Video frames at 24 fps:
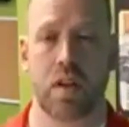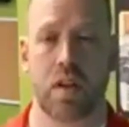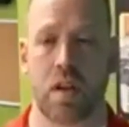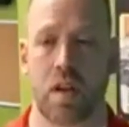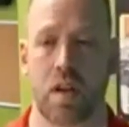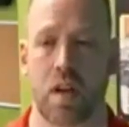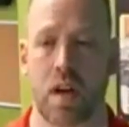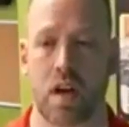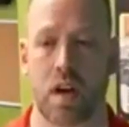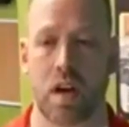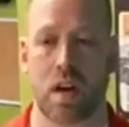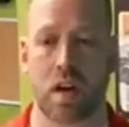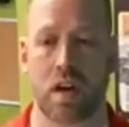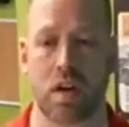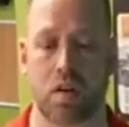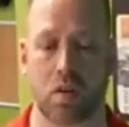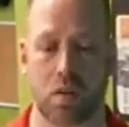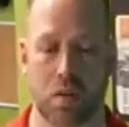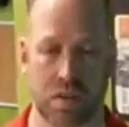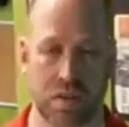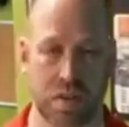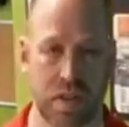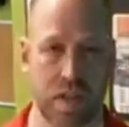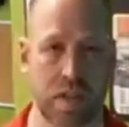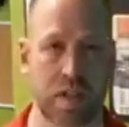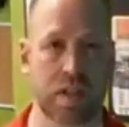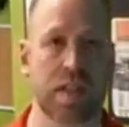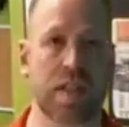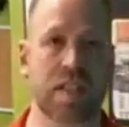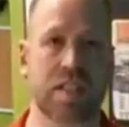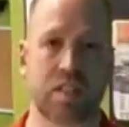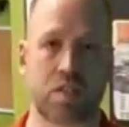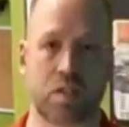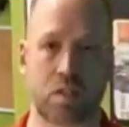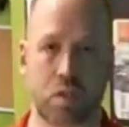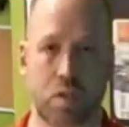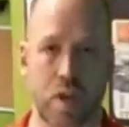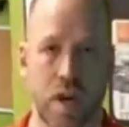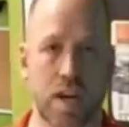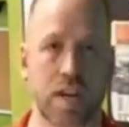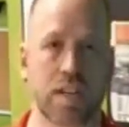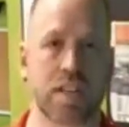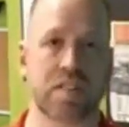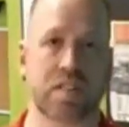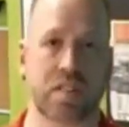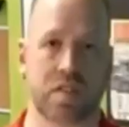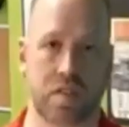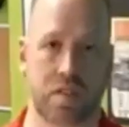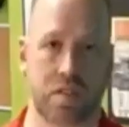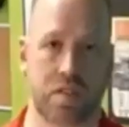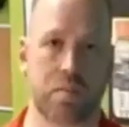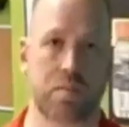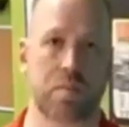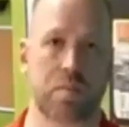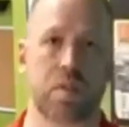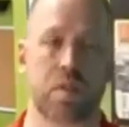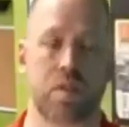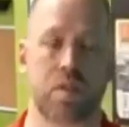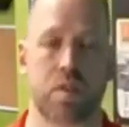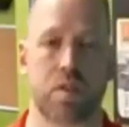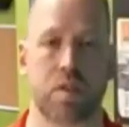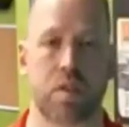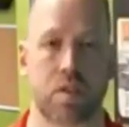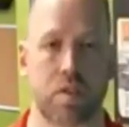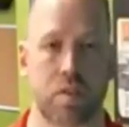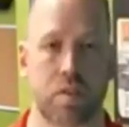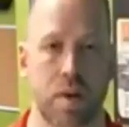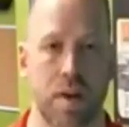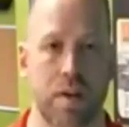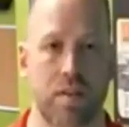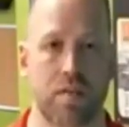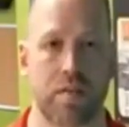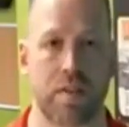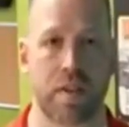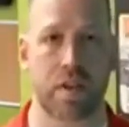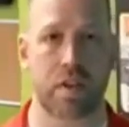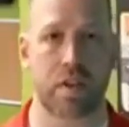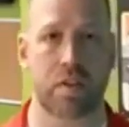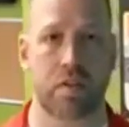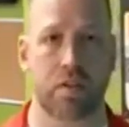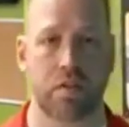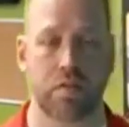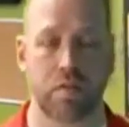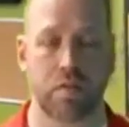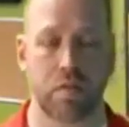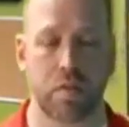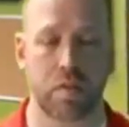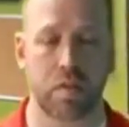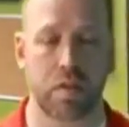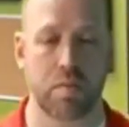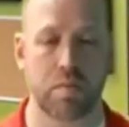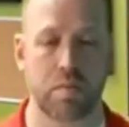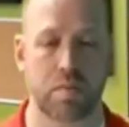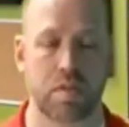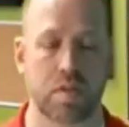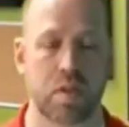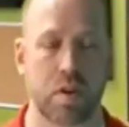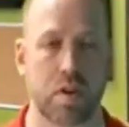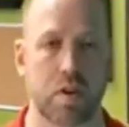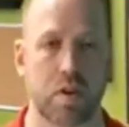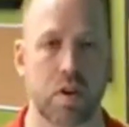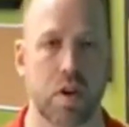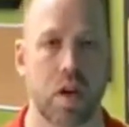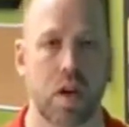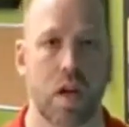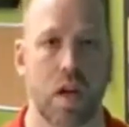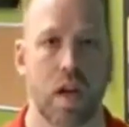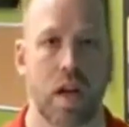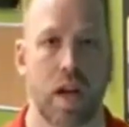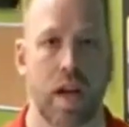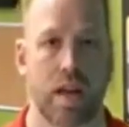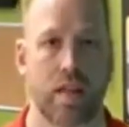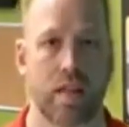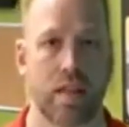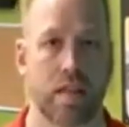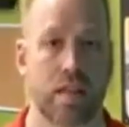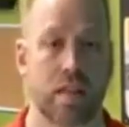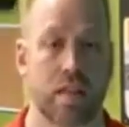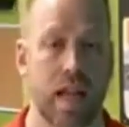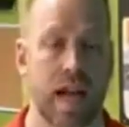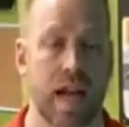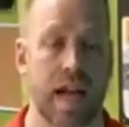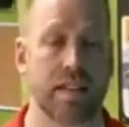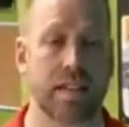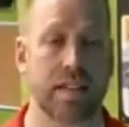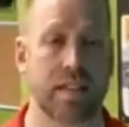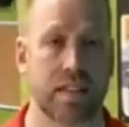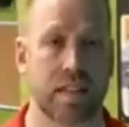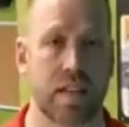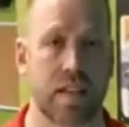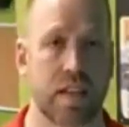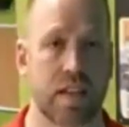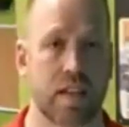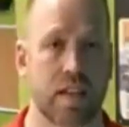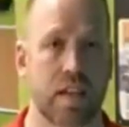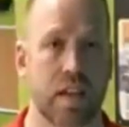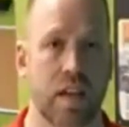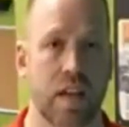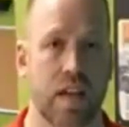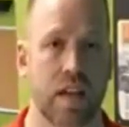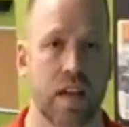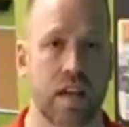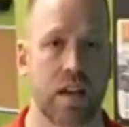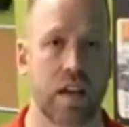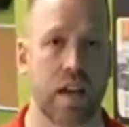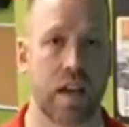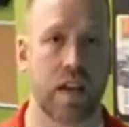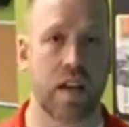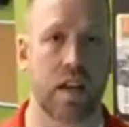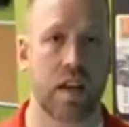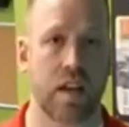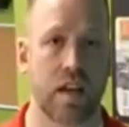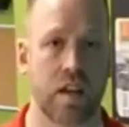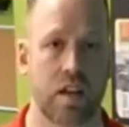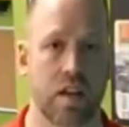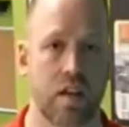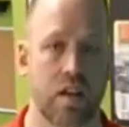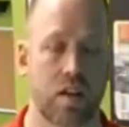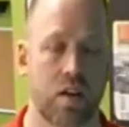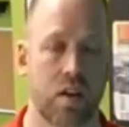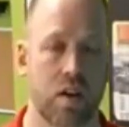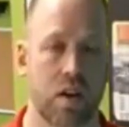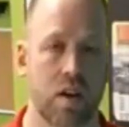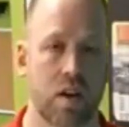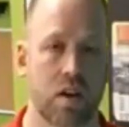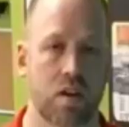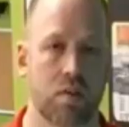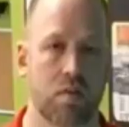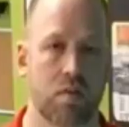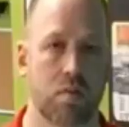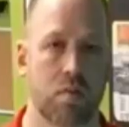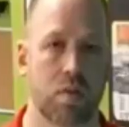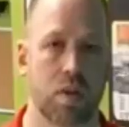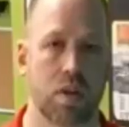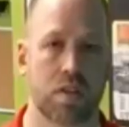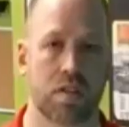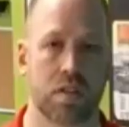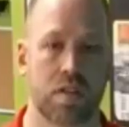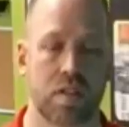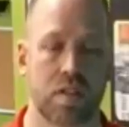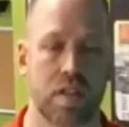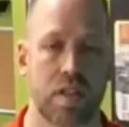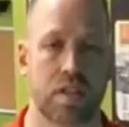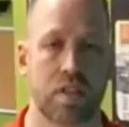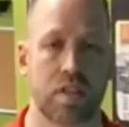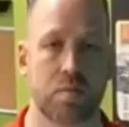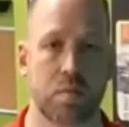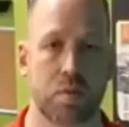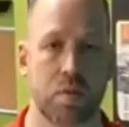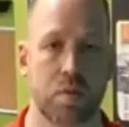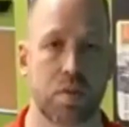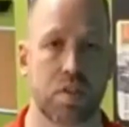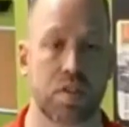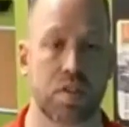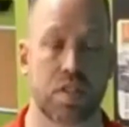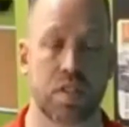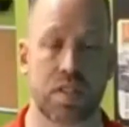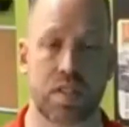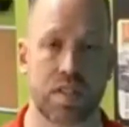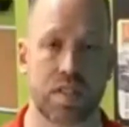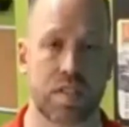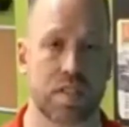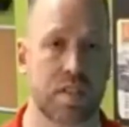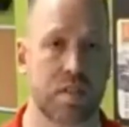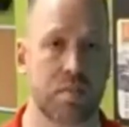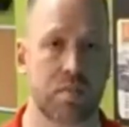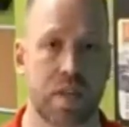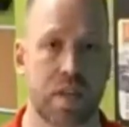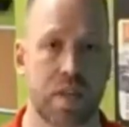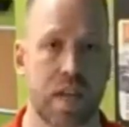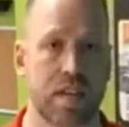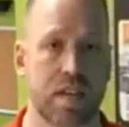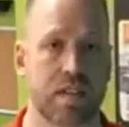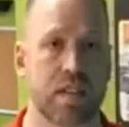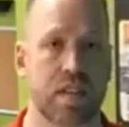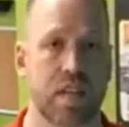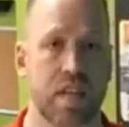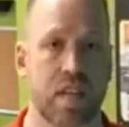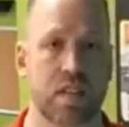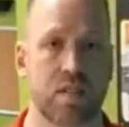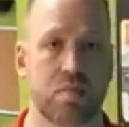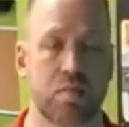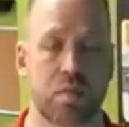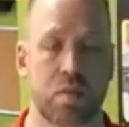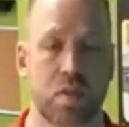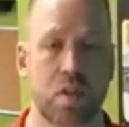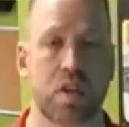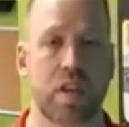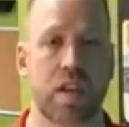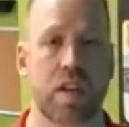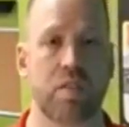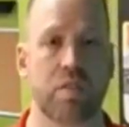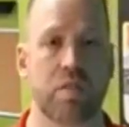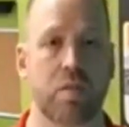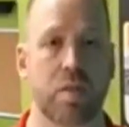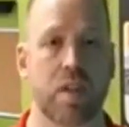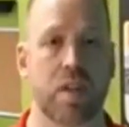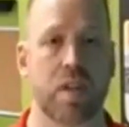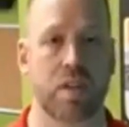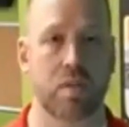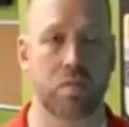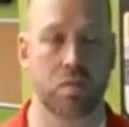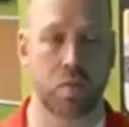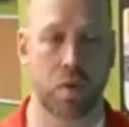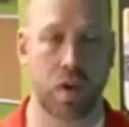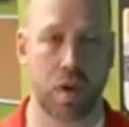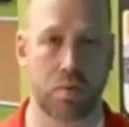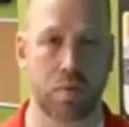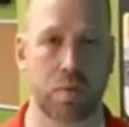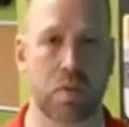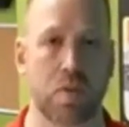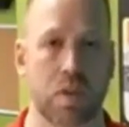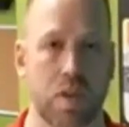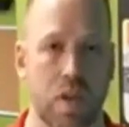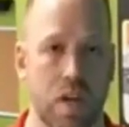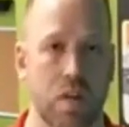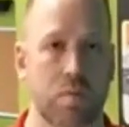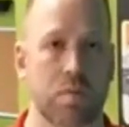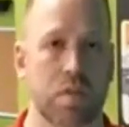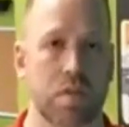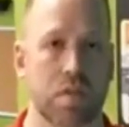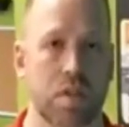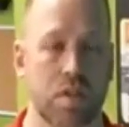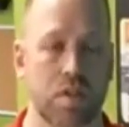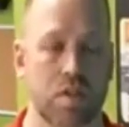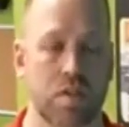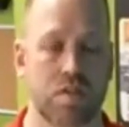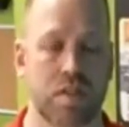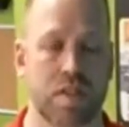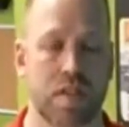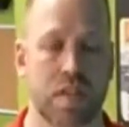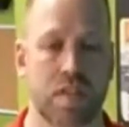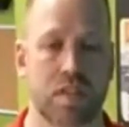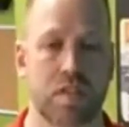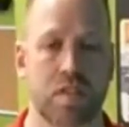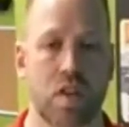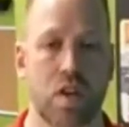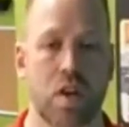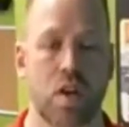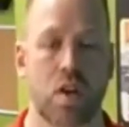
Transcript: Or at least try to steer them to the right vehicle for them. So, and then the last thing, and in our wants and needs portion, is to simply ask the customer, look, if we were able to accomplish all those things,